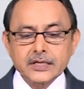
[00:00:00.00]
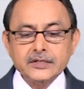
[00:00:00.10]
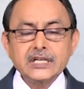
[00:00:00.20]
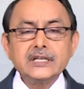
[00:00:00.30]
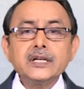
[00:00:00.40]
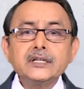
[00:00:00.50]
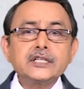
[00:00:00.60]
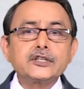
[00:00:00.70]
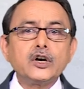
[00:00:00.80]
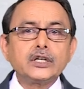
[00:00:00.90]
Gender
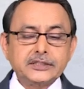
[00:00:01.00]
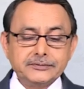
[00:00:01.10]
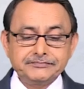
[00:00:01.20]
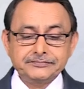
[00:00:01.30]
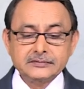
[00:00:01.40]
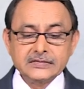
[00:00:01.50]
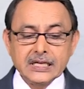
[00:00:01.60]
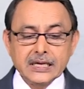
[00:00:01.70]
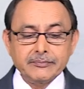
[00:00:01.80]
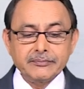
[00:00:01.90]
is not
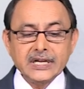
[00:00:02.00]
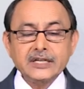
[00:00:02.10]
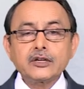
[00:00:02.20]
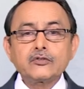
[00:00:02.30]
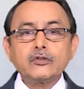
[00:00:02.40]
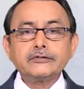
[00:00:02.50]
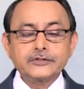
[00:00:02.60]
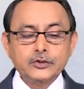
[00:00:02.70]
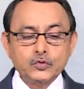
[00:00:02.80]
matter of